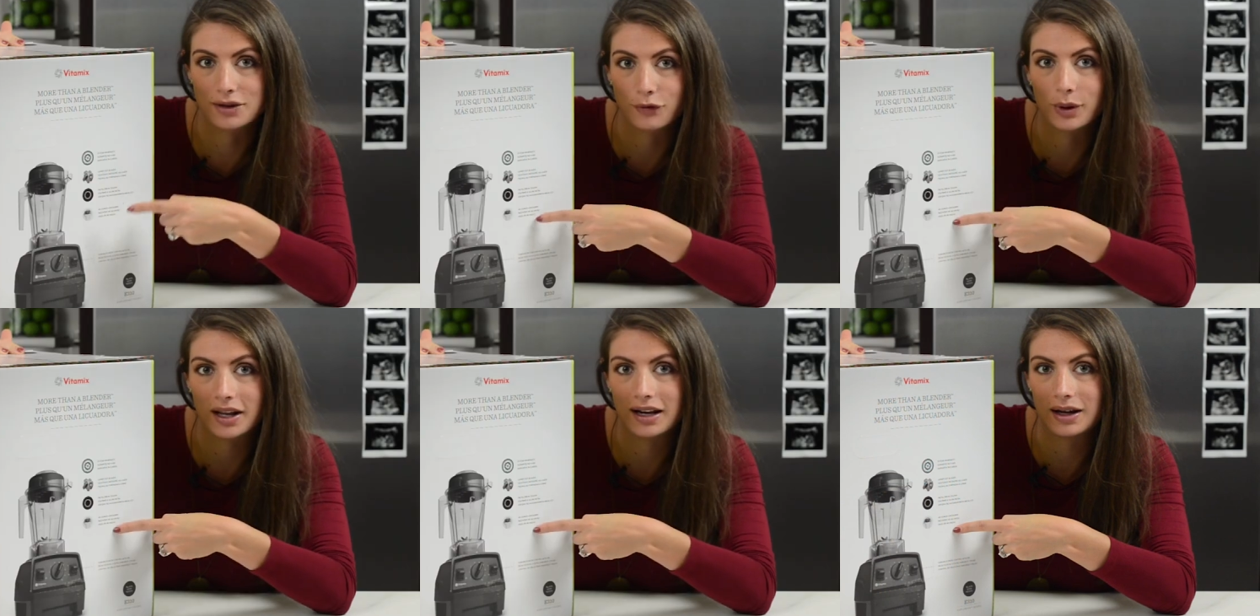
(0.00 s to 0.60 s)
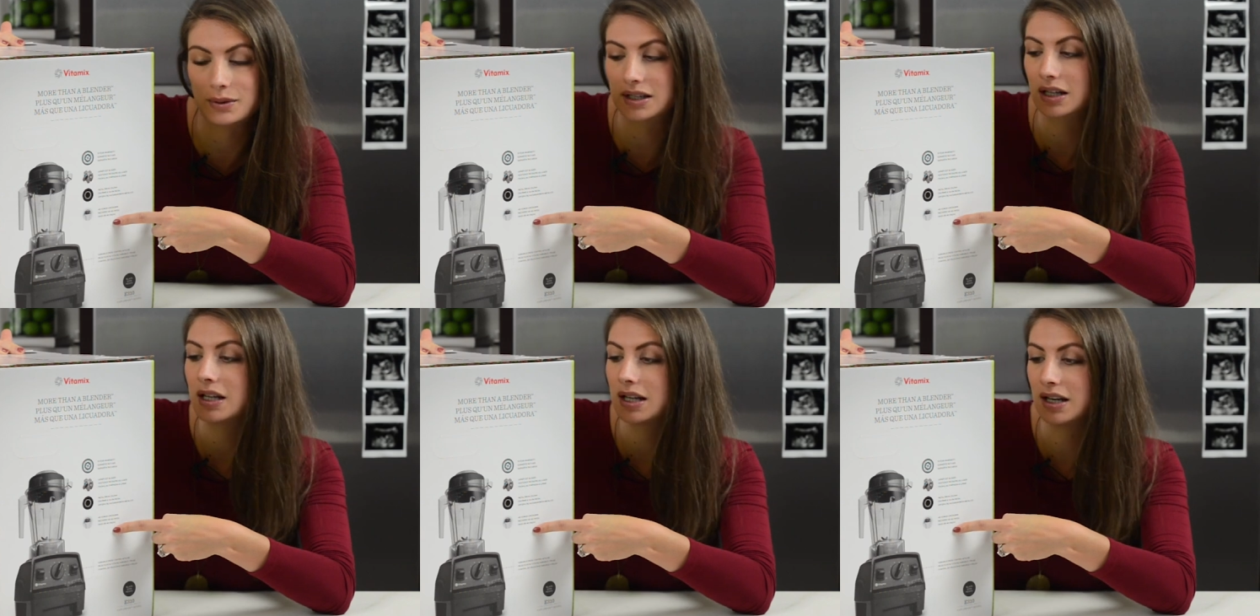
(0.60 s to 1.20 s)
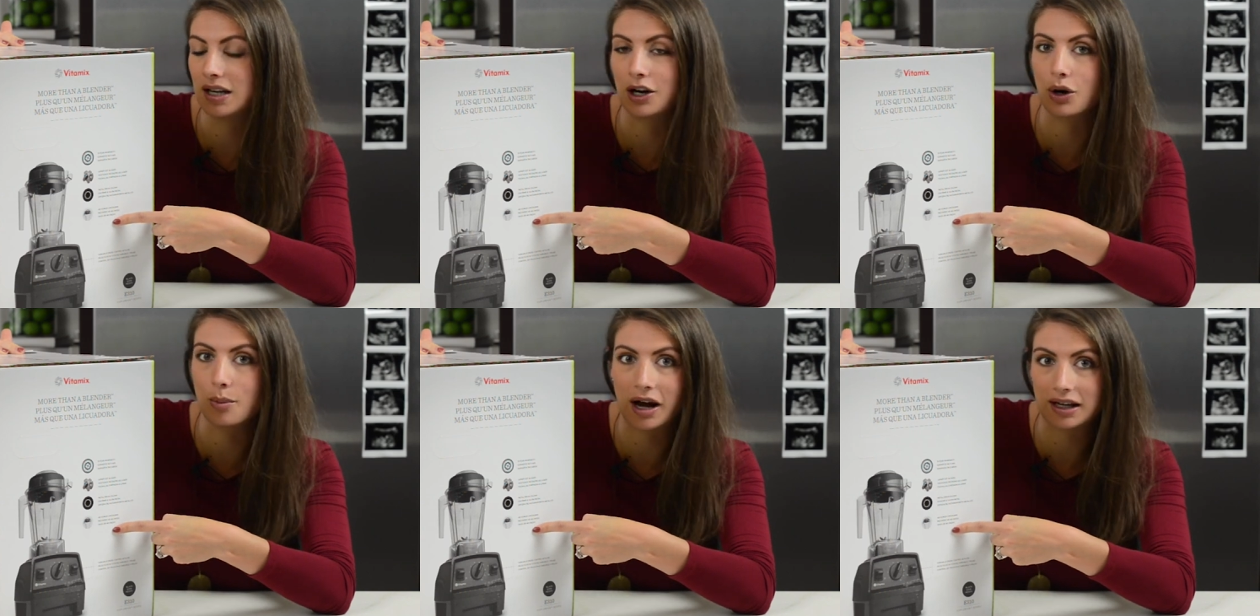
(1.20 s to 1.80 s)
the 48-ounce
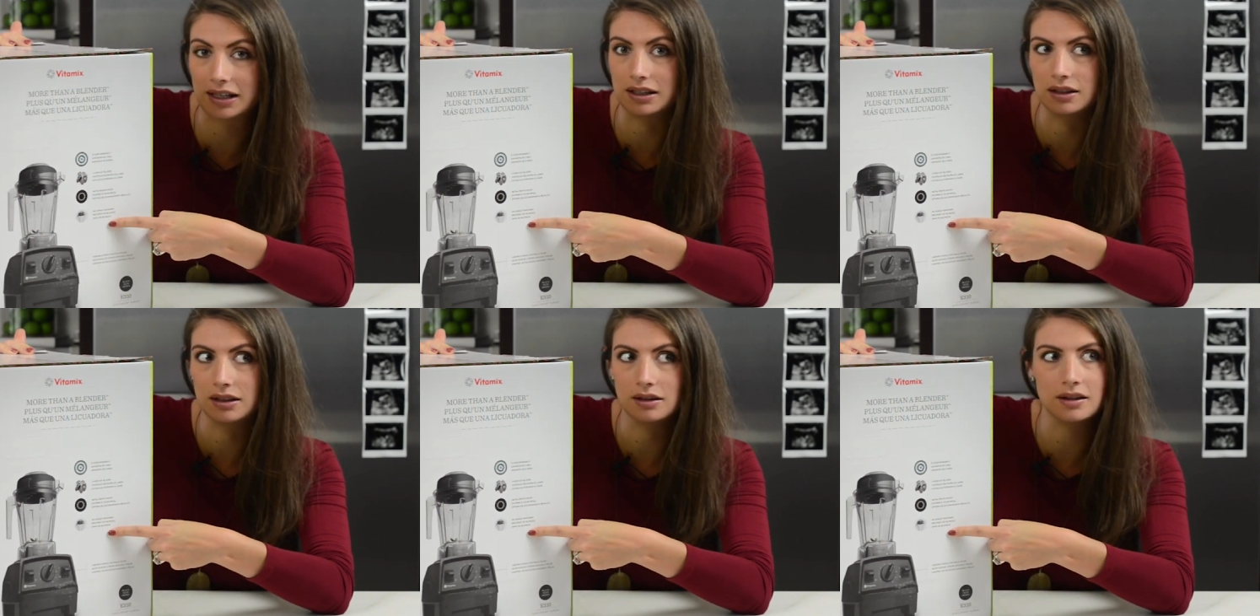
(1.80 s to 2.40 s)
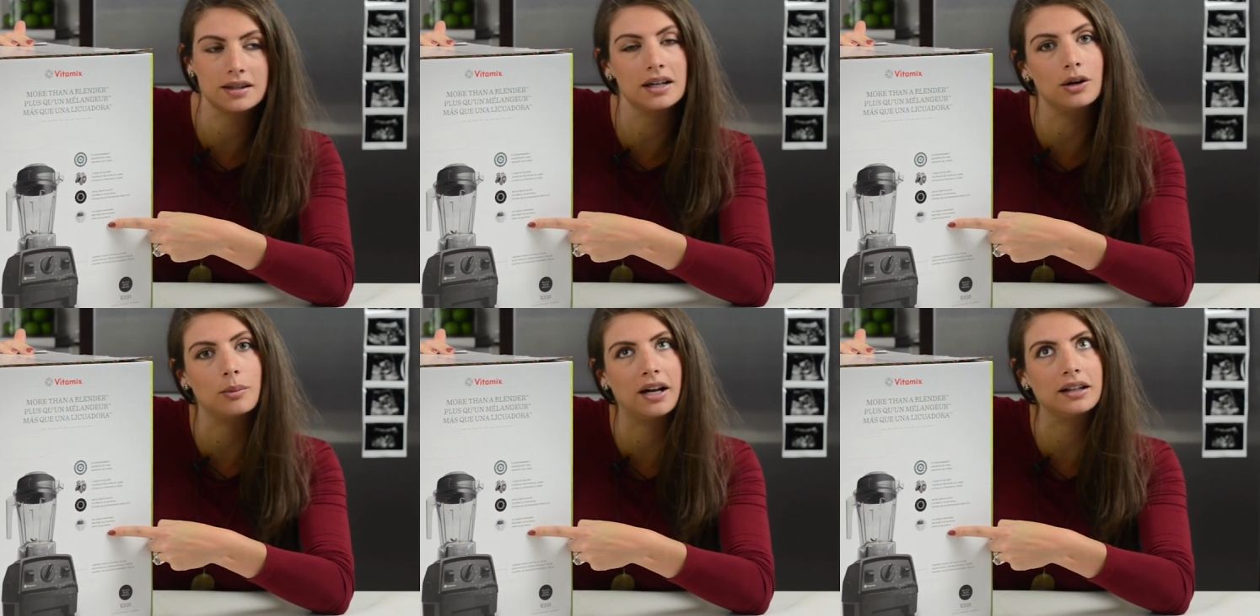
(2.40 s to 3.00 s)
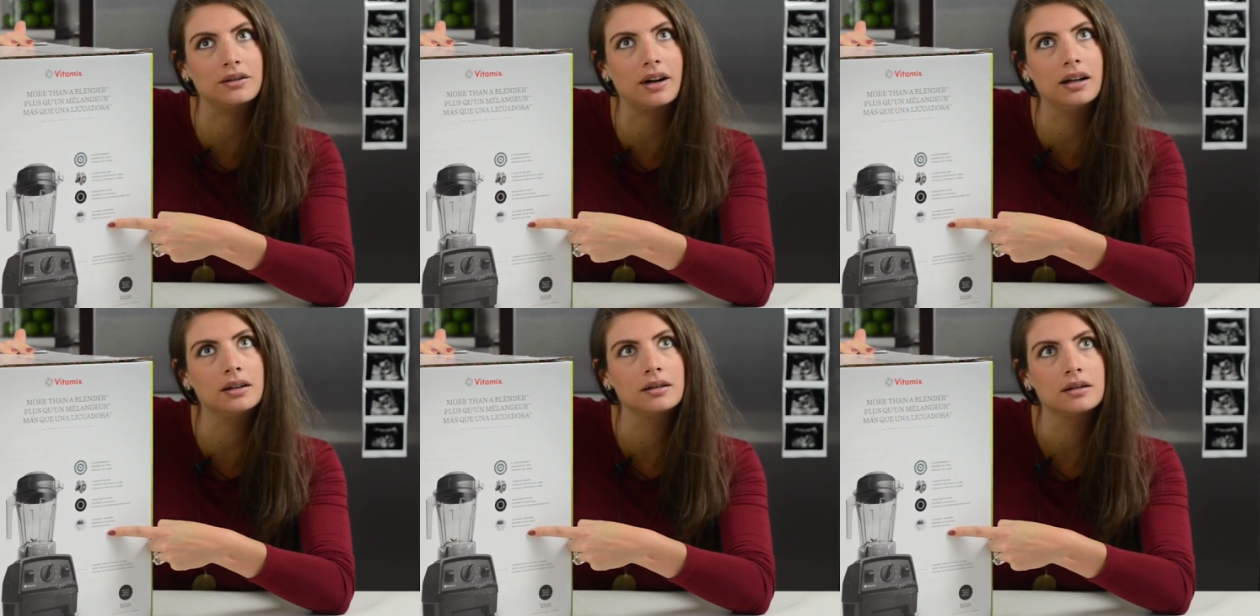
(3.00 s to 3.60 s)
narrow-bodied it's narrow bodied,
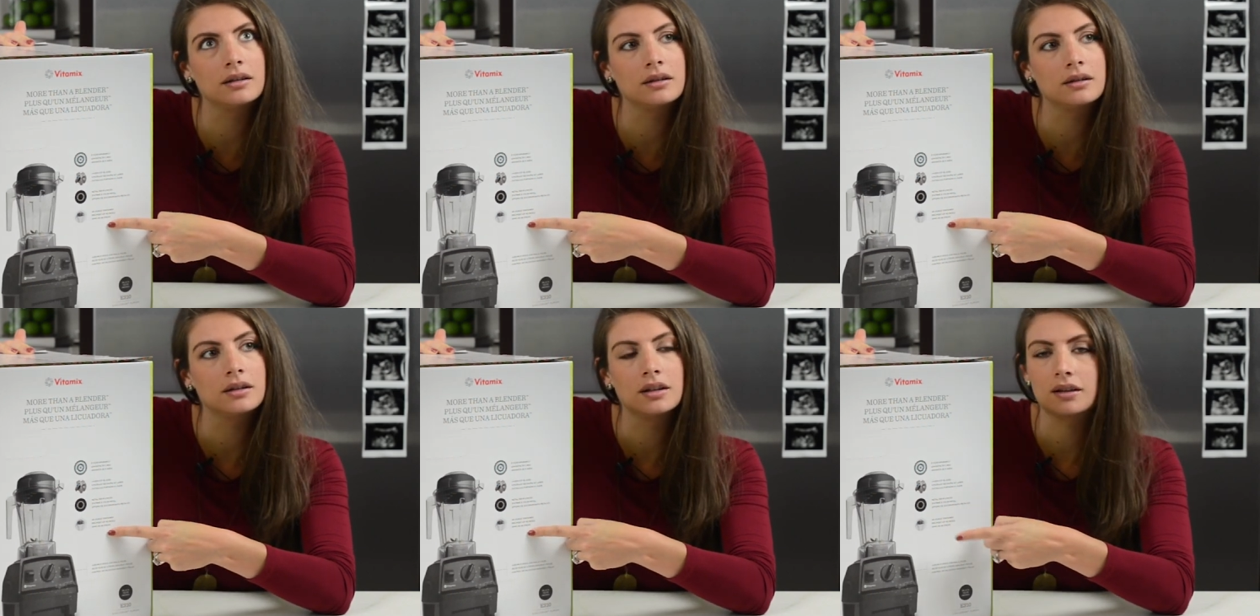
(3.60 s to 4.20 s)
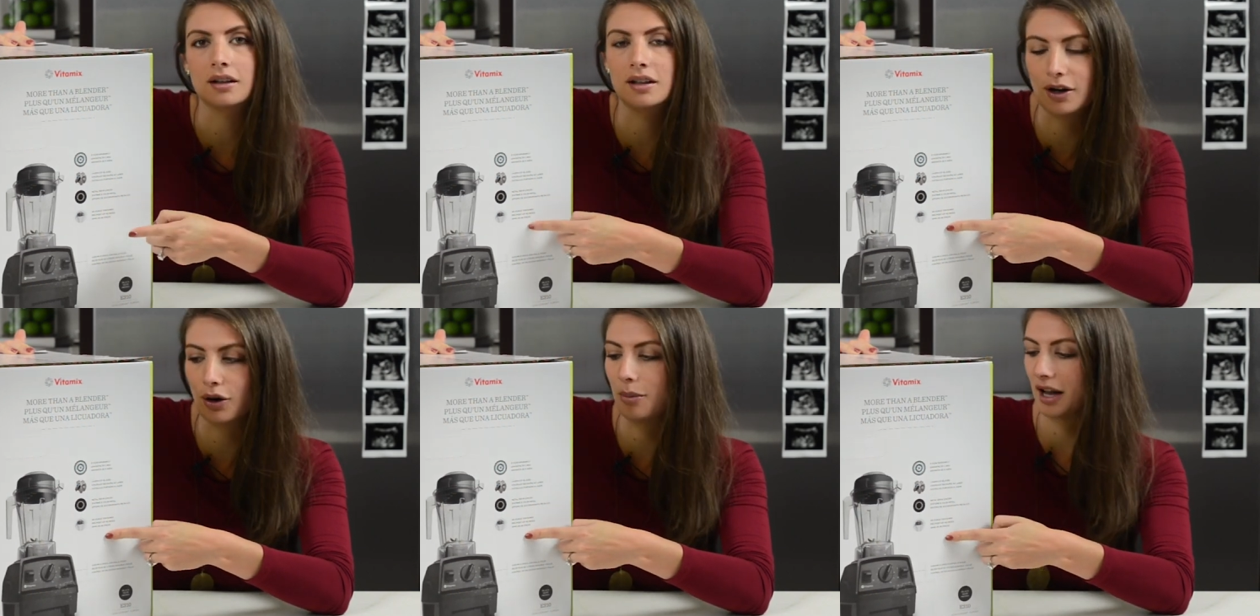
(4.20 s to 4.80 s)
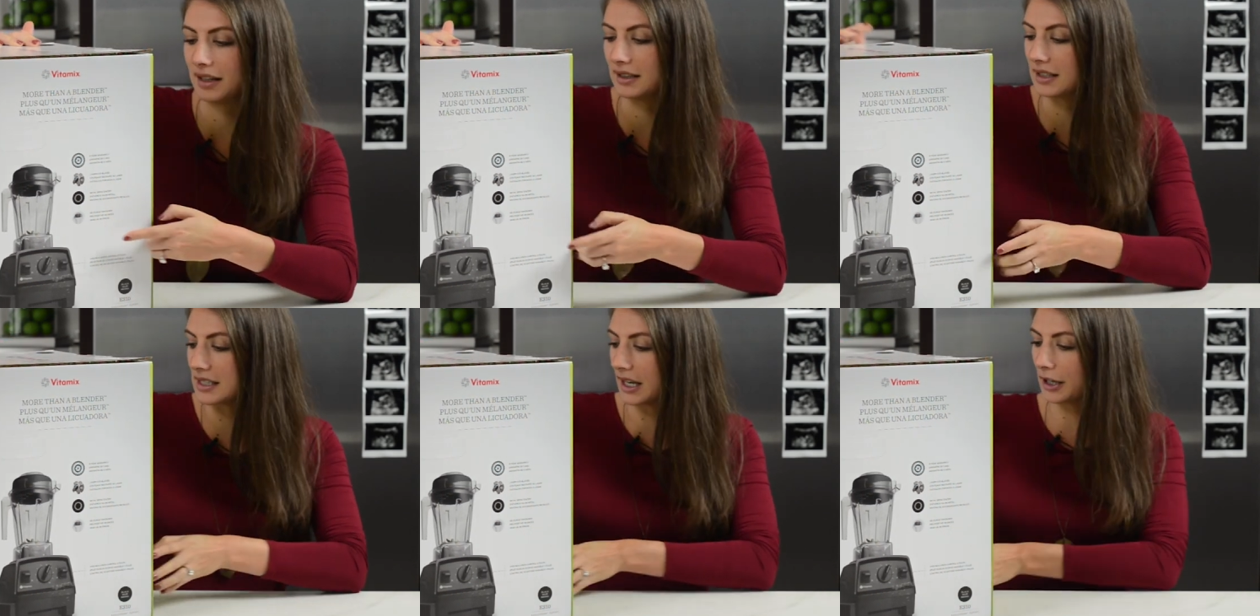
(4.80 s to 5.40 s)
right? Yep. The narrow bodied
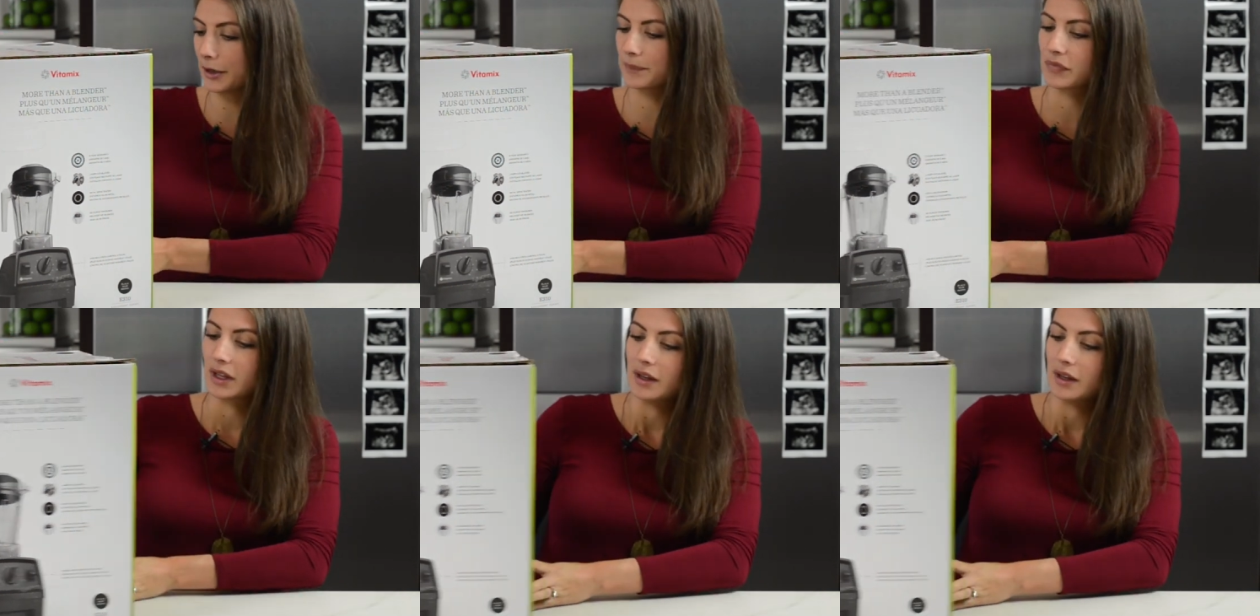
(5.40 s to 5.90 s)
container.